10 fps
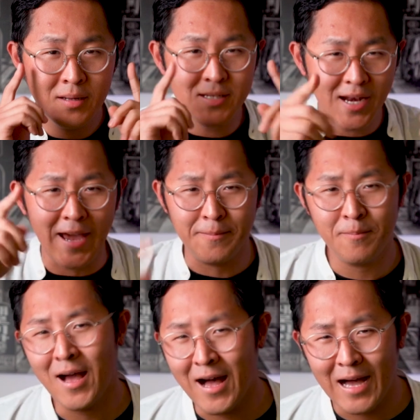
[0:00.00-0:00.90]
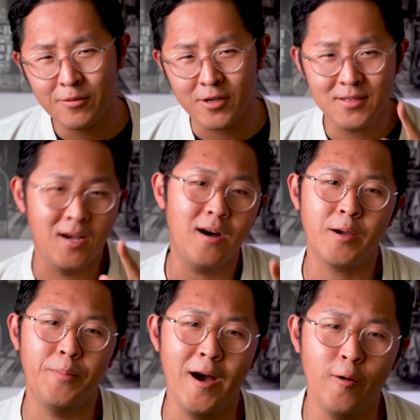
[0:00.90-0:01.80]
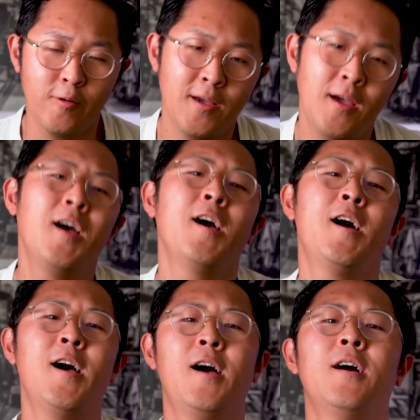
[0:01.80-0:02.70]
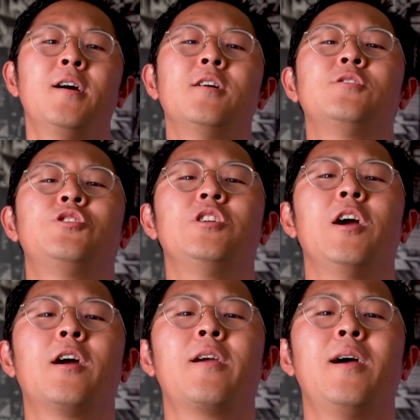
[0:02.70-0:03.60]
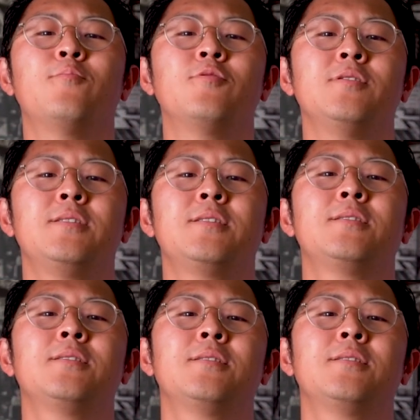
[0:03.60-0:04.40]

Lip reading: Today, I'm gonna talk about GR cameras.